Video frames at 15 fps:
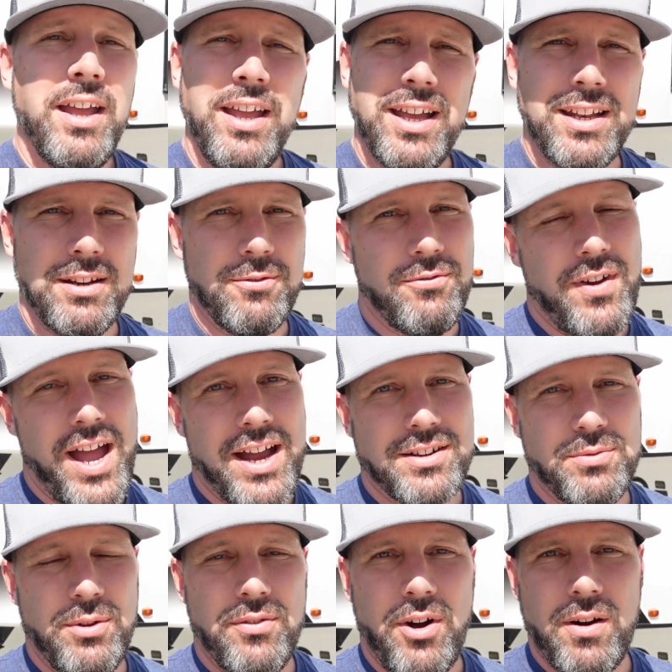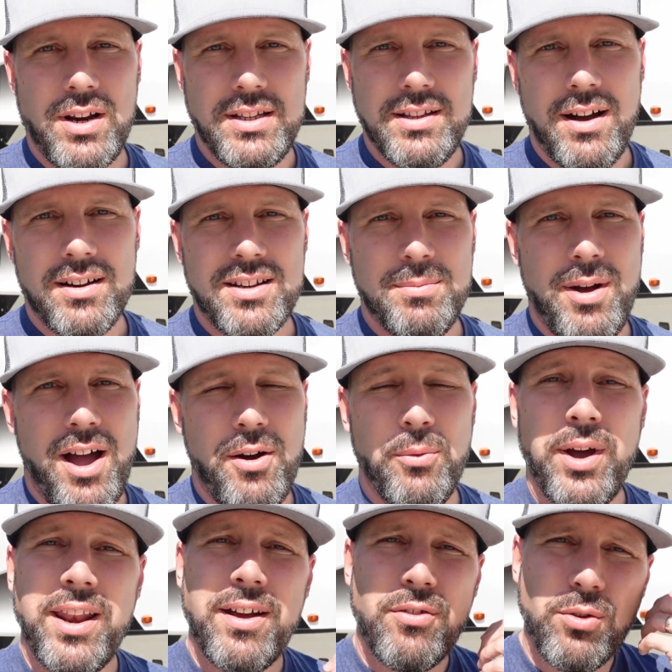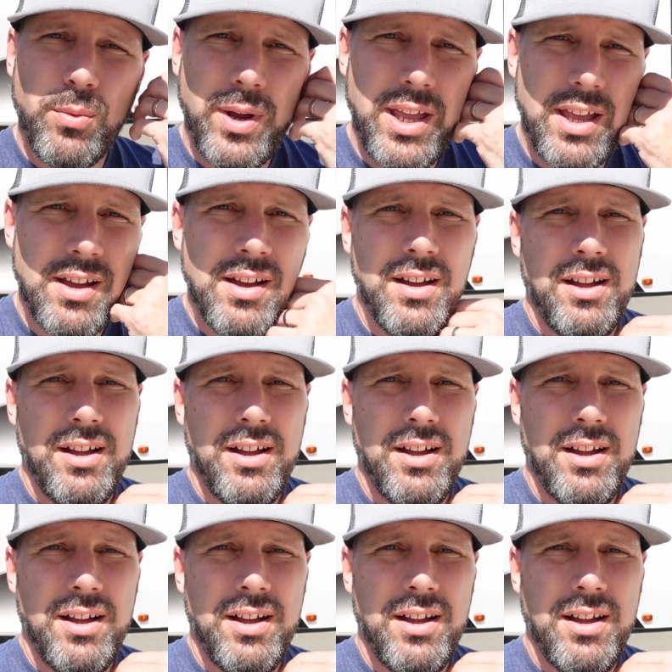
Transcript: And in fact, we've already talked about whenever we